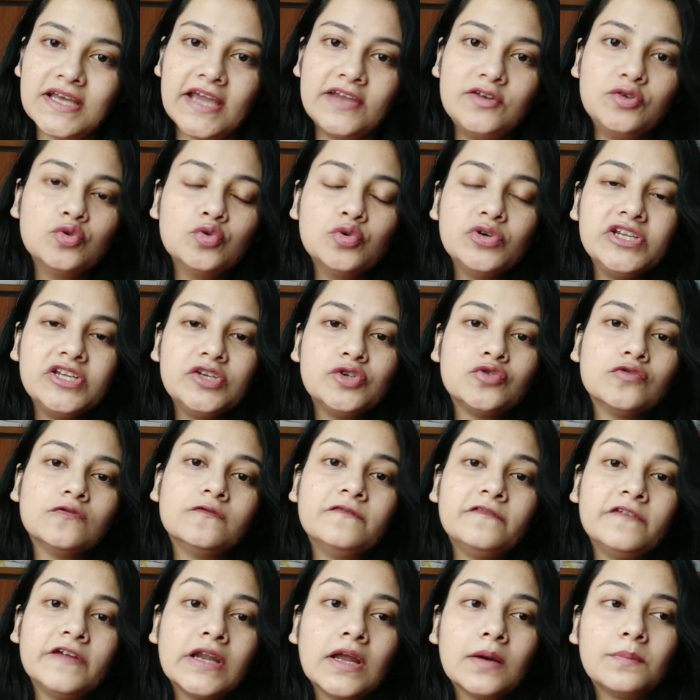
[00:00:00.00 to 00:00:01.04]
I do need to
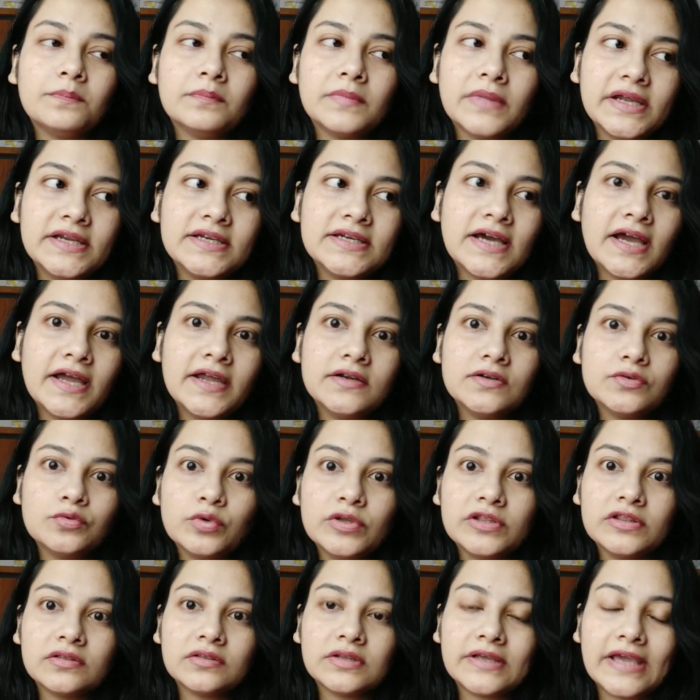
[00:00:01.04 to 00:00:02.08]
fill up my diet
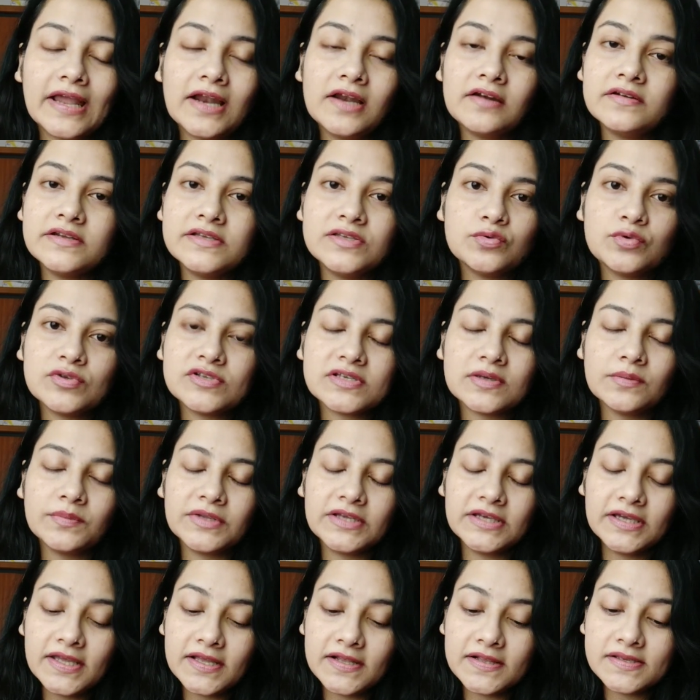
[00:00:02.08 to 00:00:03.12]
with calories with
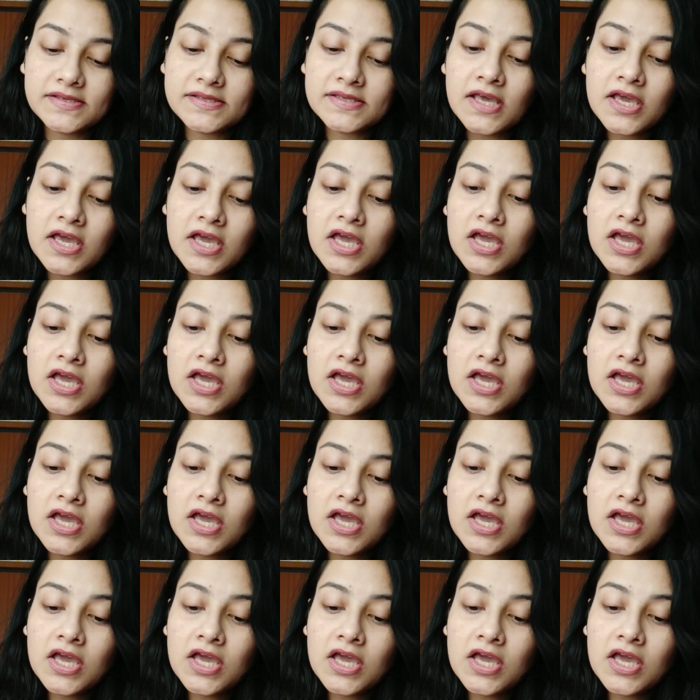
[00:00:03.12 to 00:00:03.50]
something else,